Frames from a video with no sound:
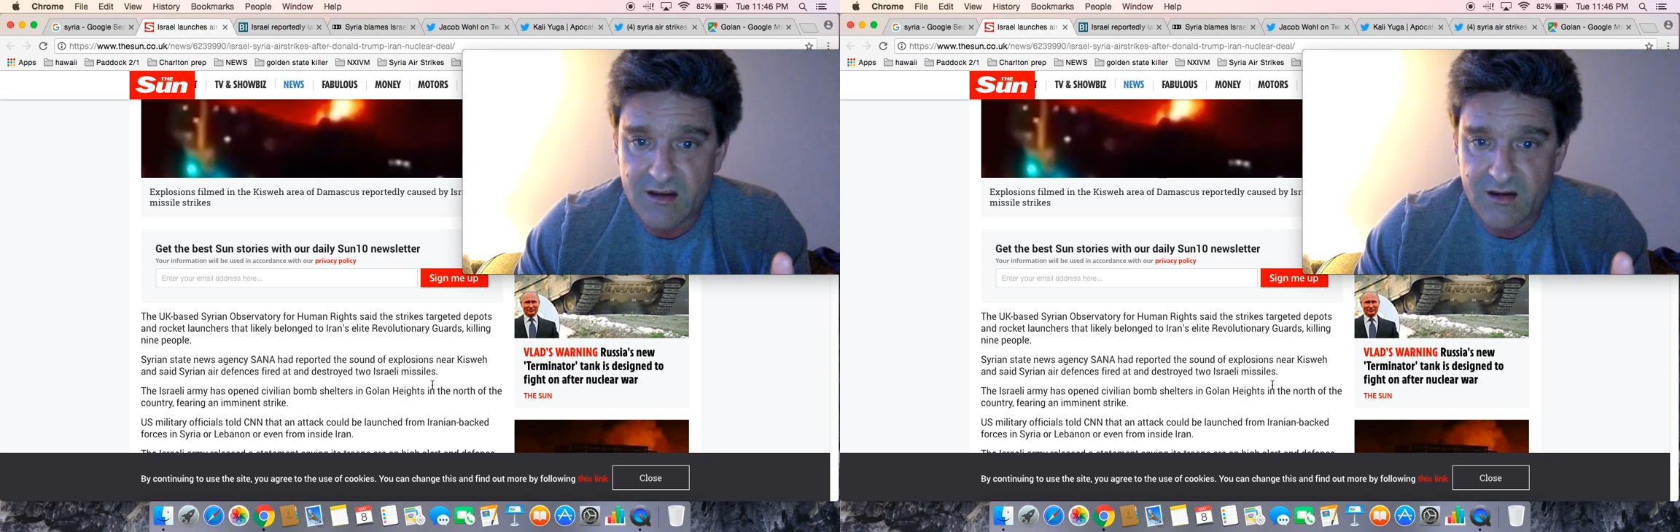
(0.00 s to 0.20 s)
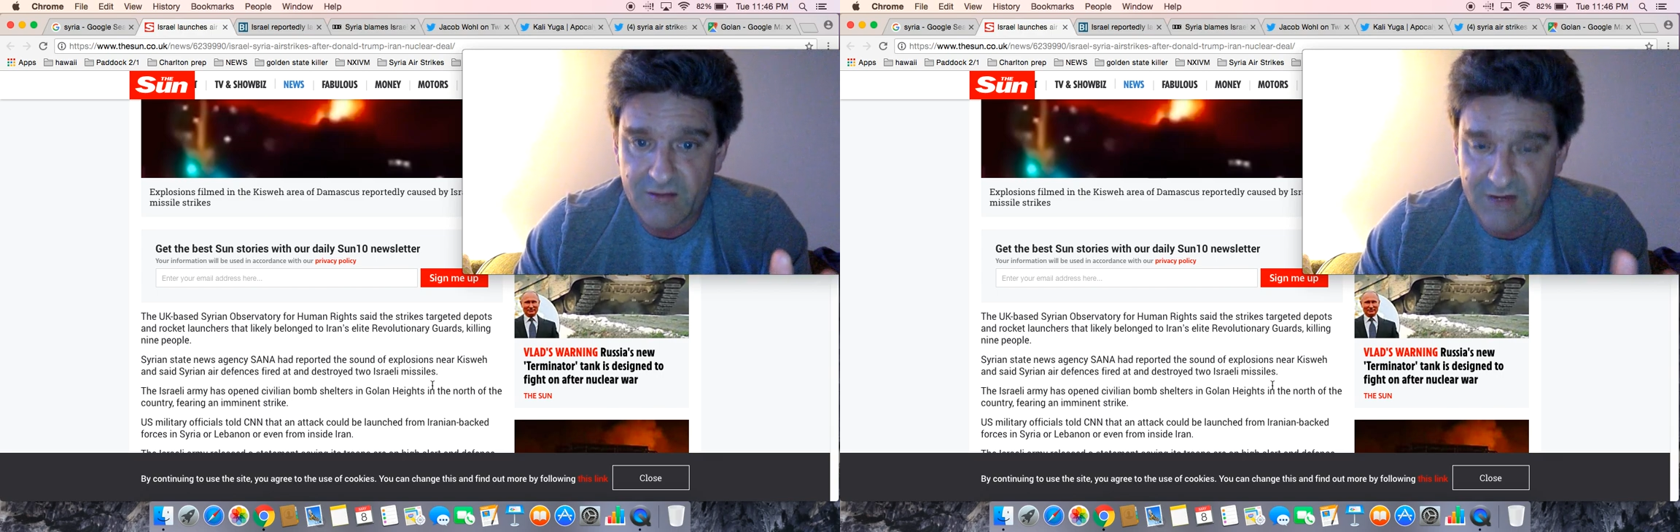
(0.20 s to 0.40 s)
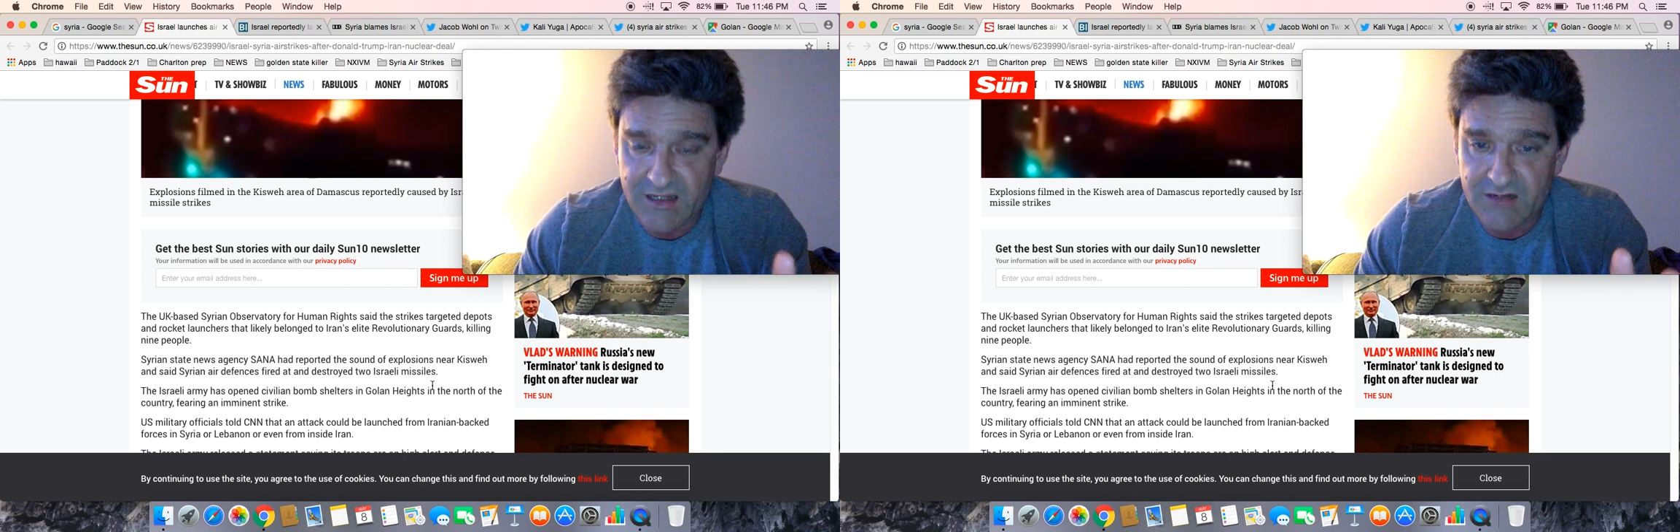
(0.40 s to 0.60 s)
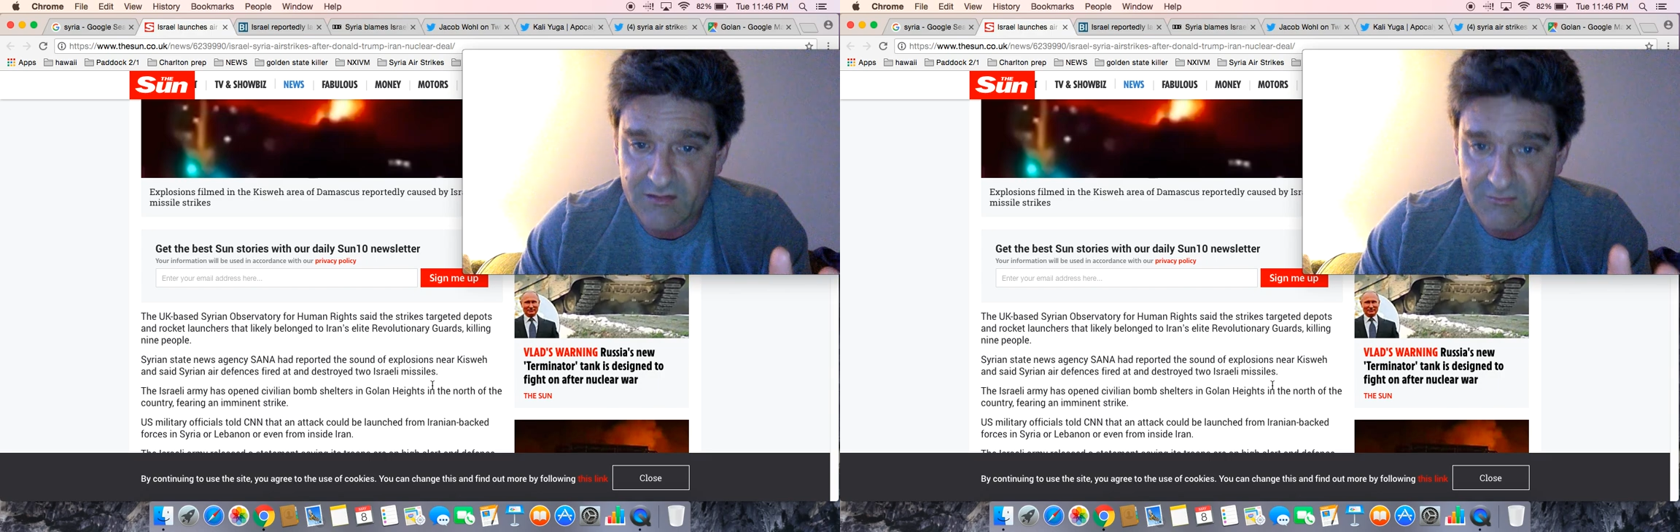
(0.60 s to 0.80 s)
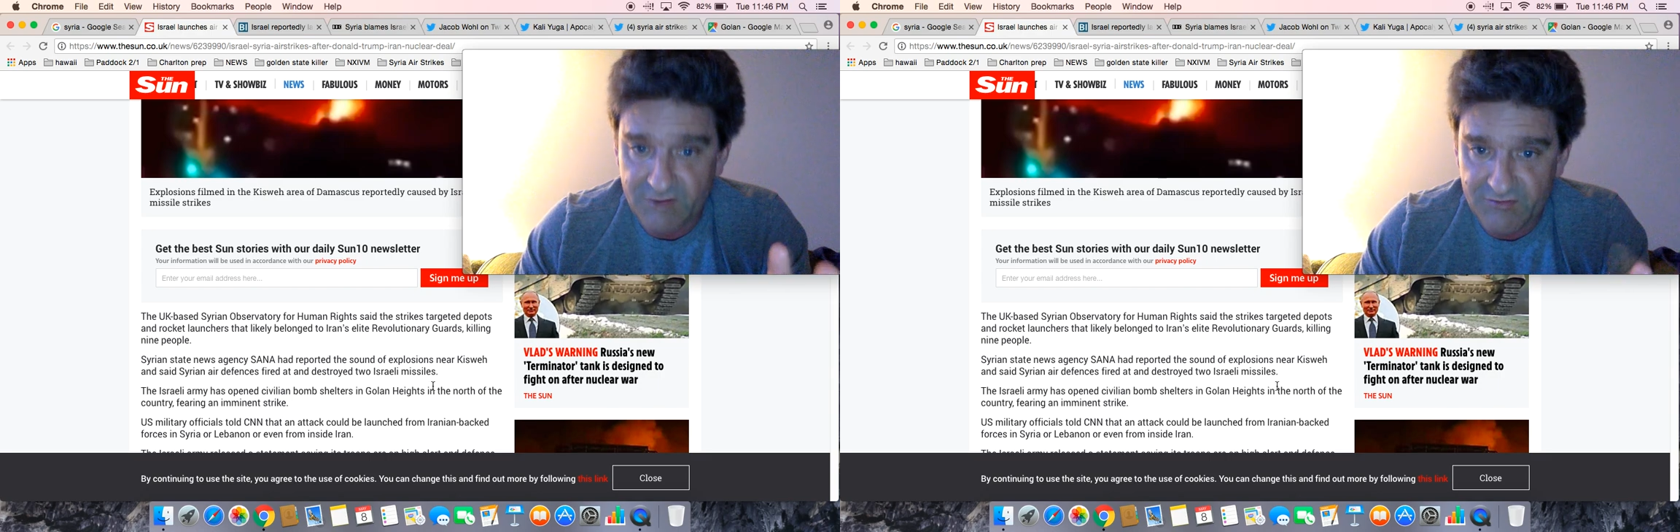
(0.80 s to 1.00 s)
Iranian
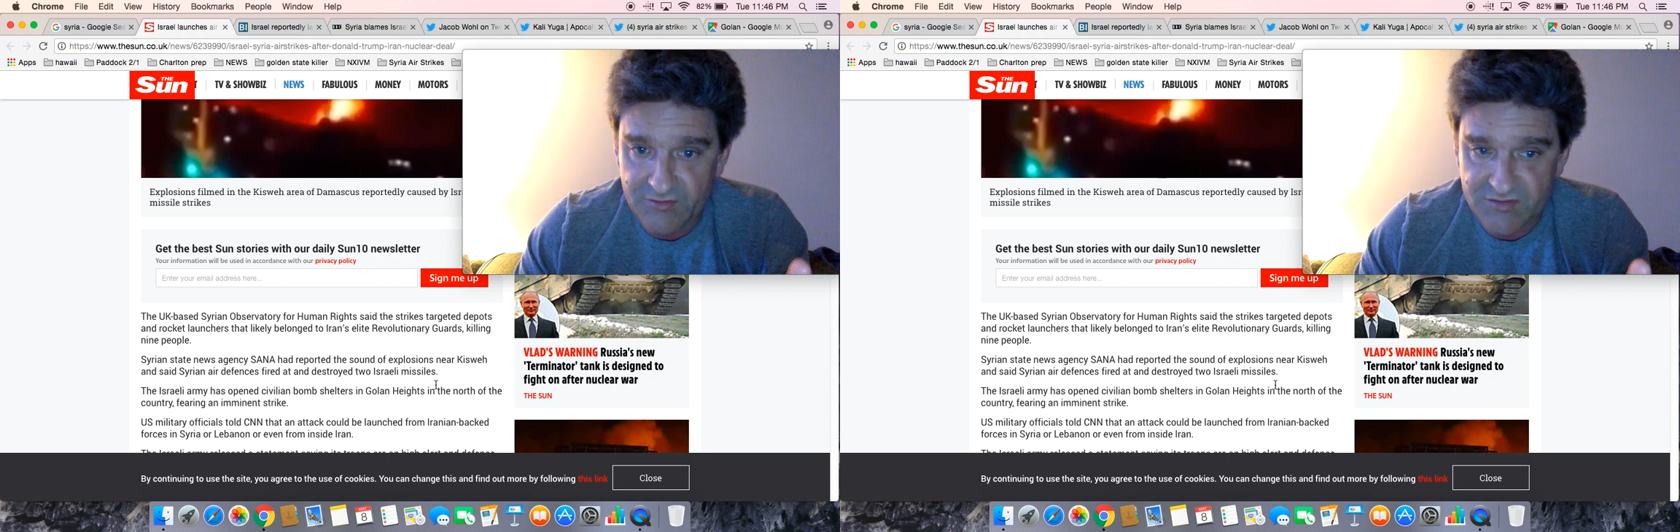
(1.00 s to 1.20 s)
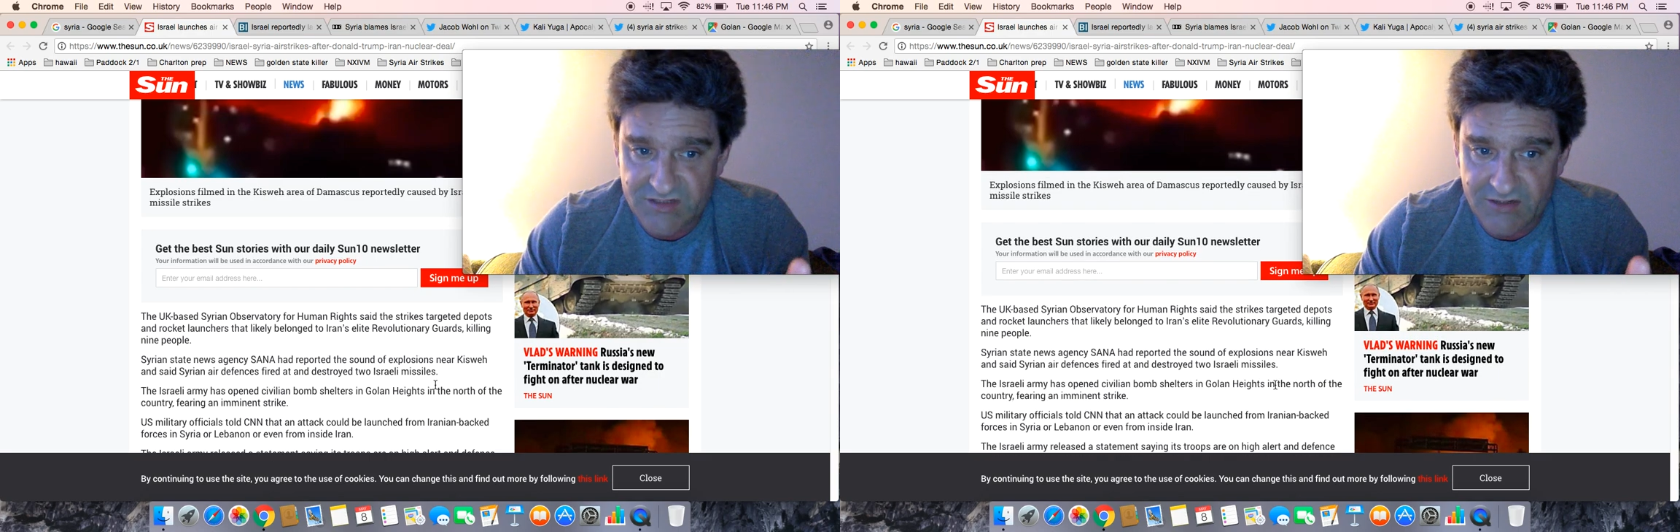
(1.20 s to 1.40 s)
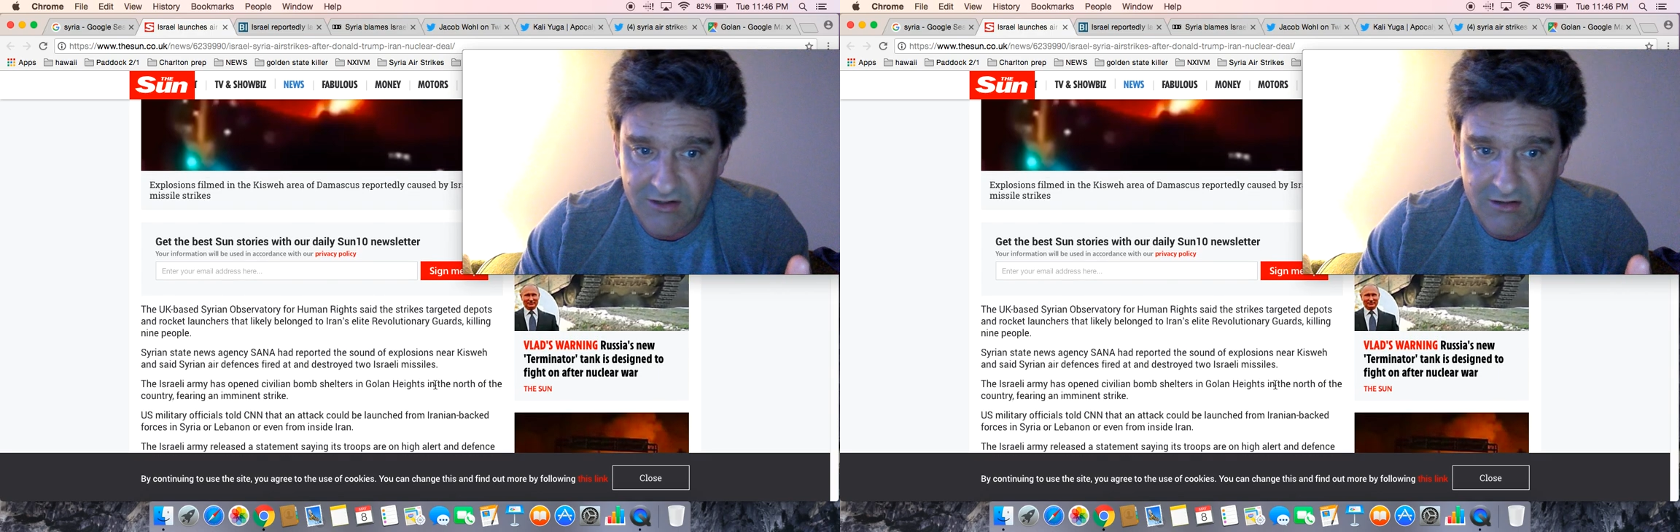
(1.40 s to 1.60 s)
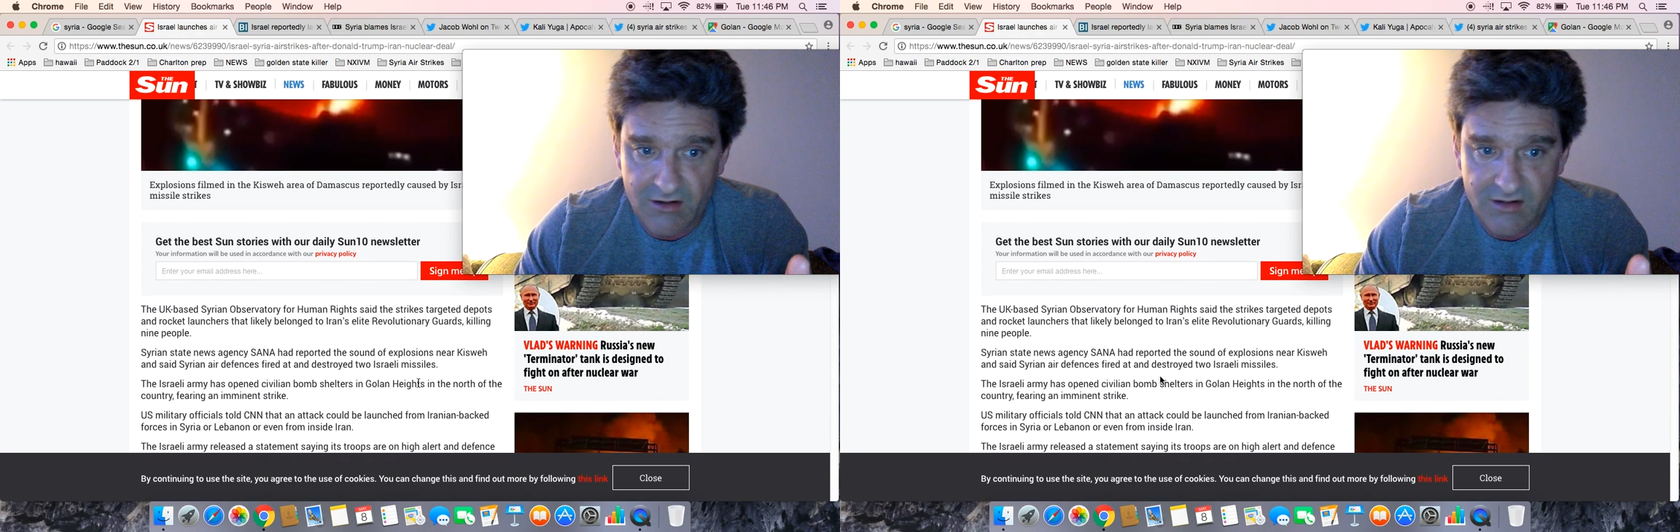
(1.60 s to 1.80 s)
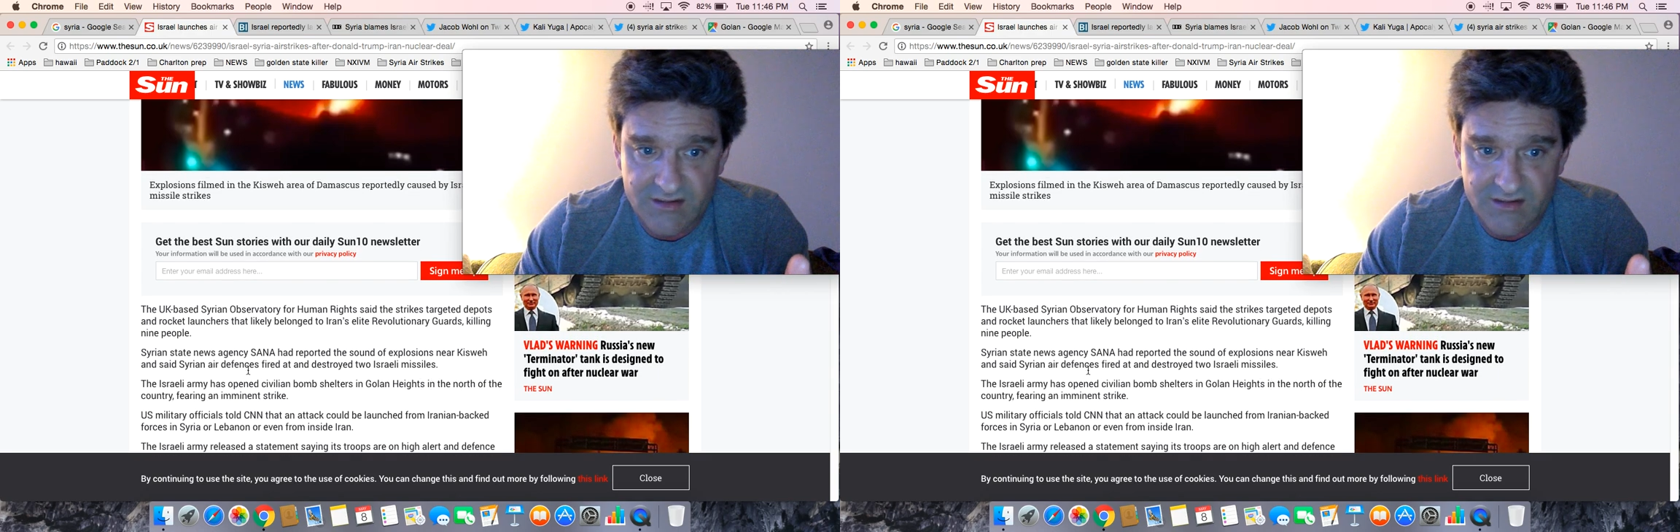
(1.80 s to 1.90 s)
Revolutionary Guard,